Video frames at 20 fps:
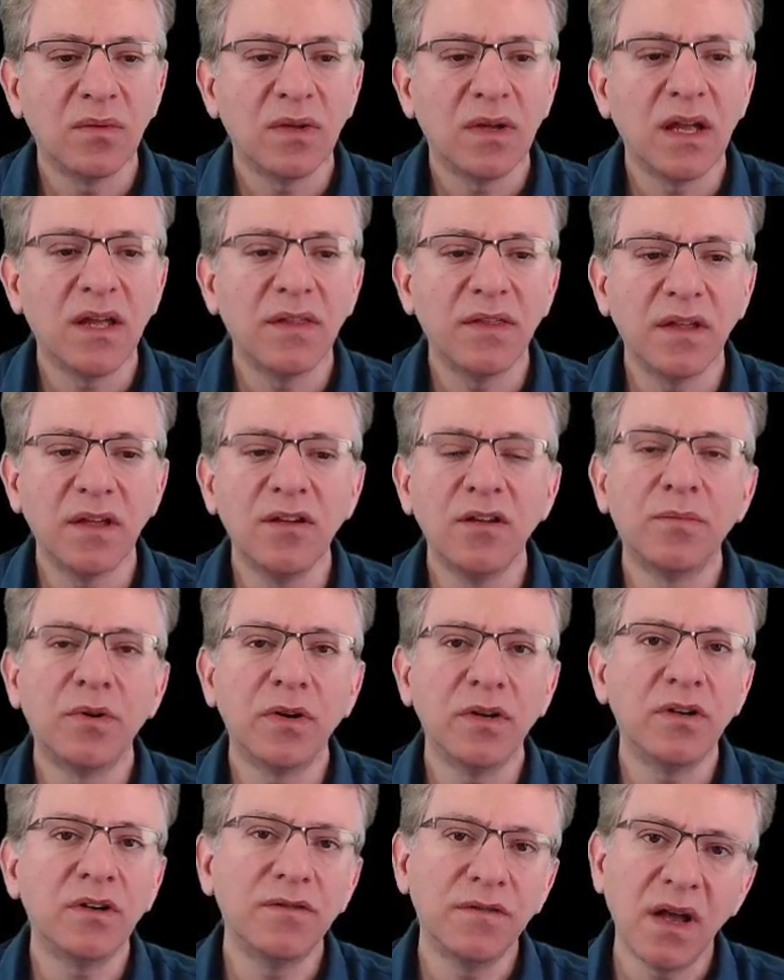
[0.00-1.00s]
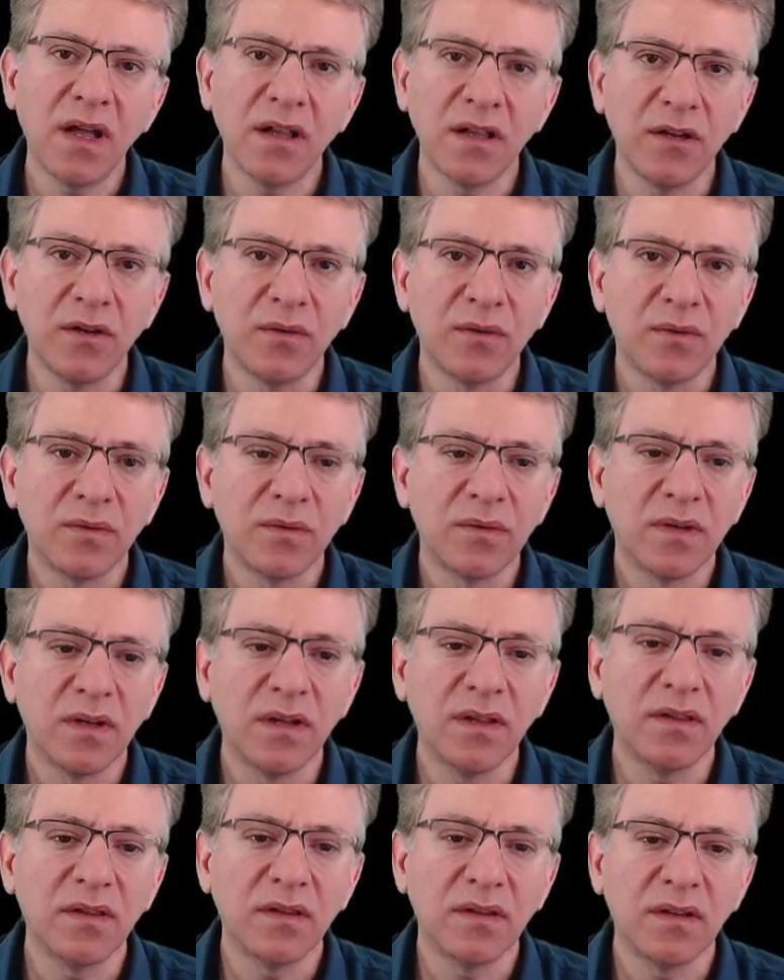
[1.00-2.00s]
and then you put your value
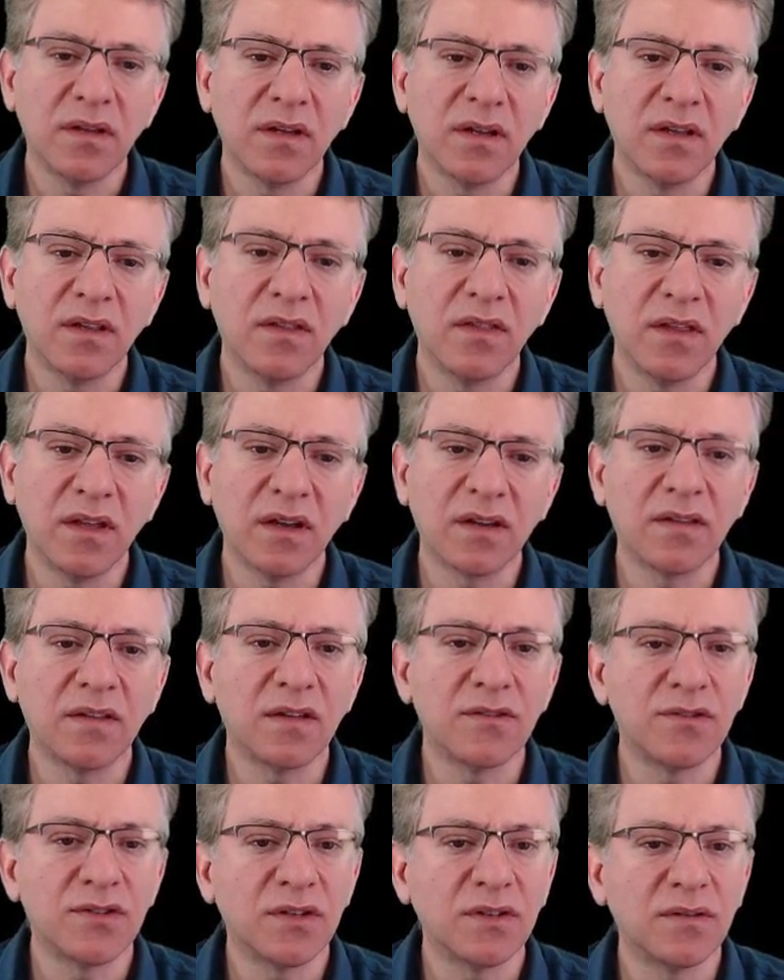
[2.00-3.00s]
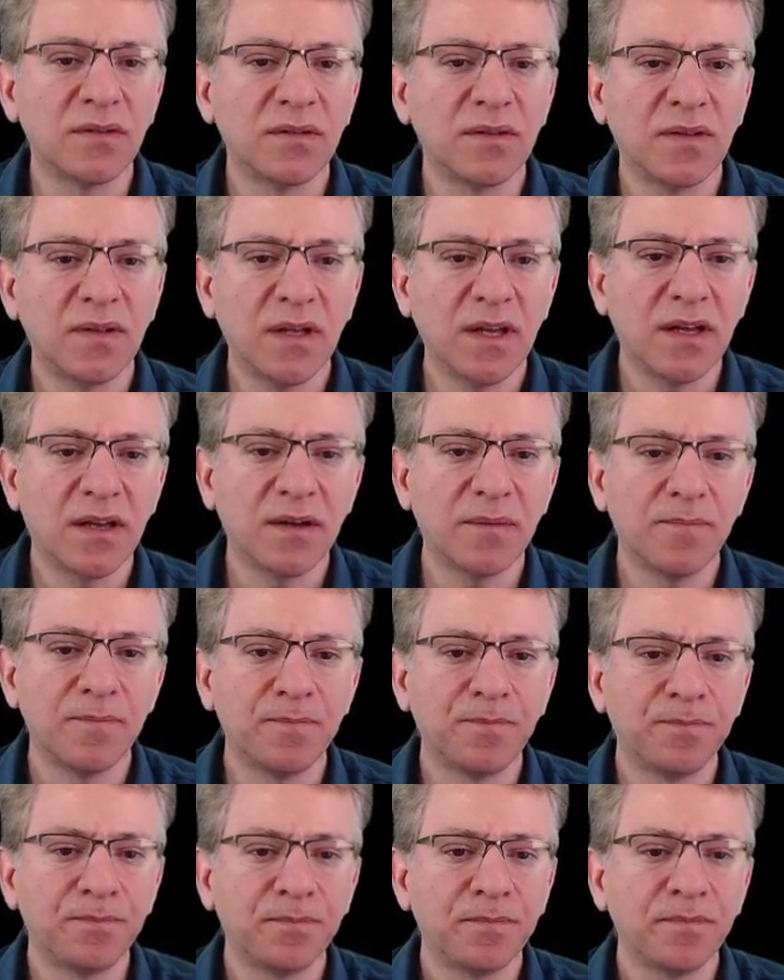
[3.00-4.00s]
in the extension
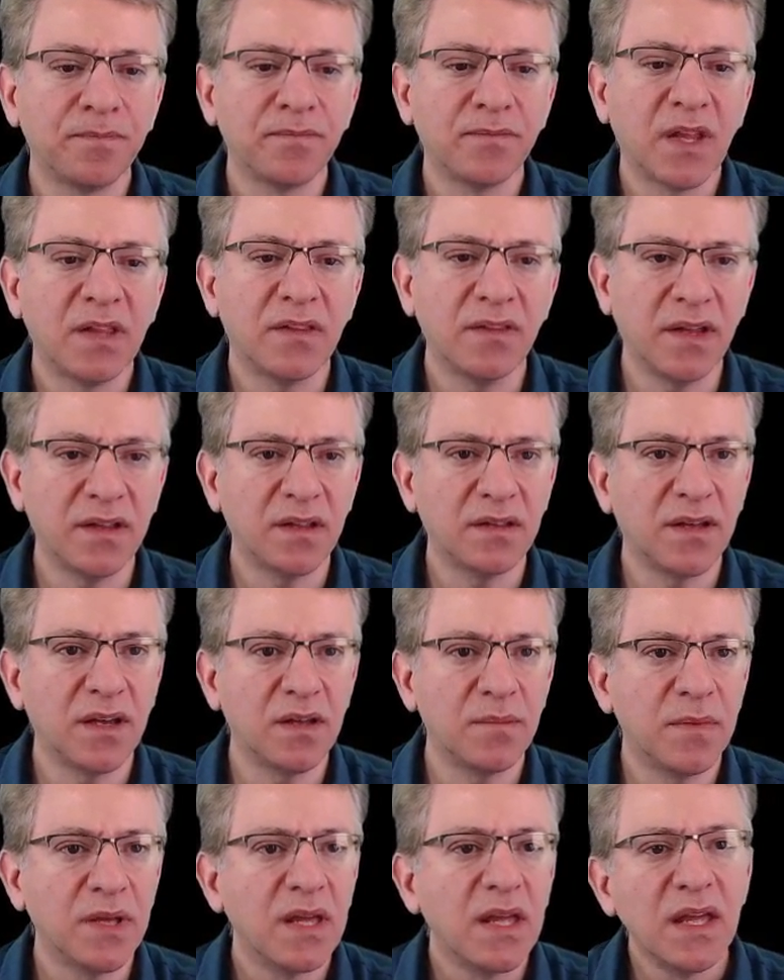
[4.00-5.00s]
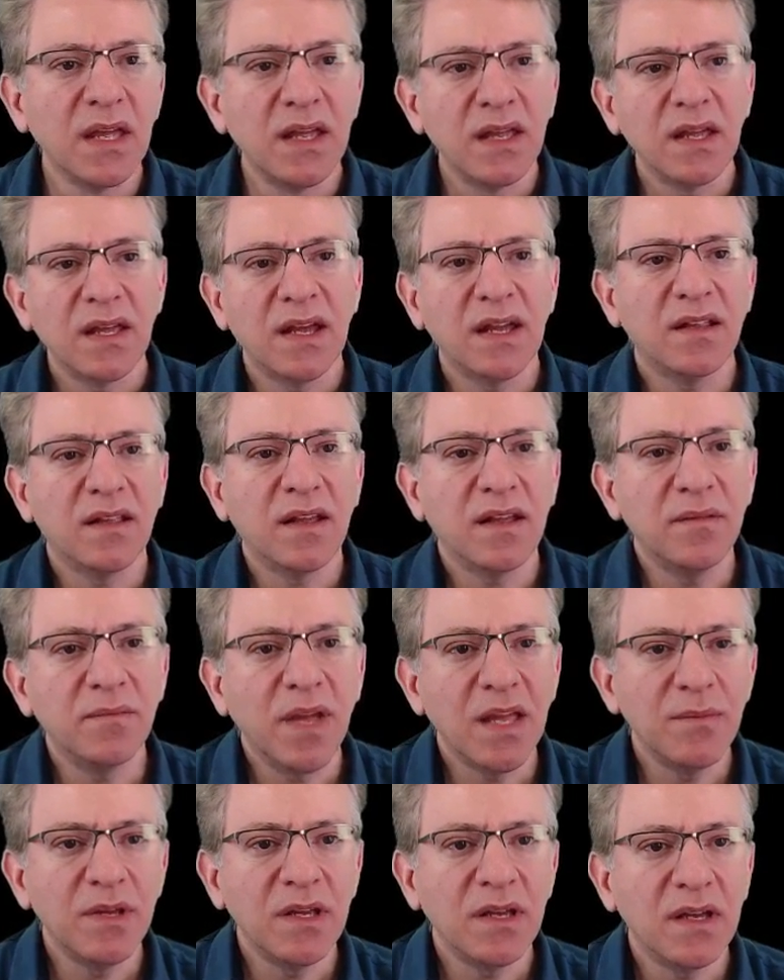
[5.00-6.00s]
data type. And
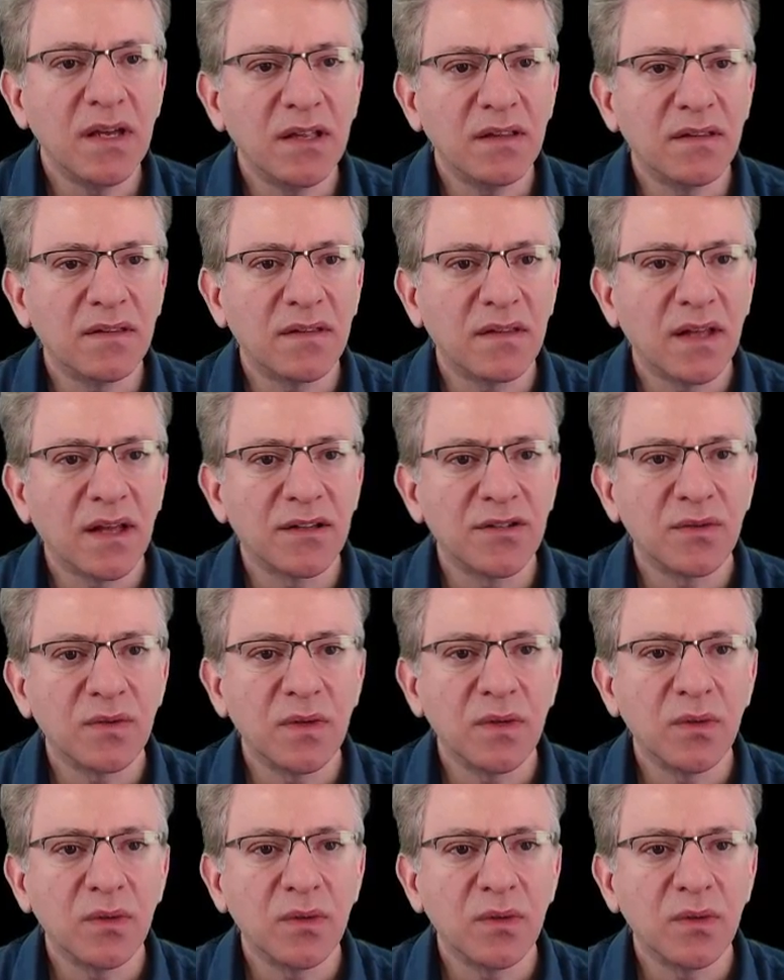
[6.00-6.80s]
maybe it actually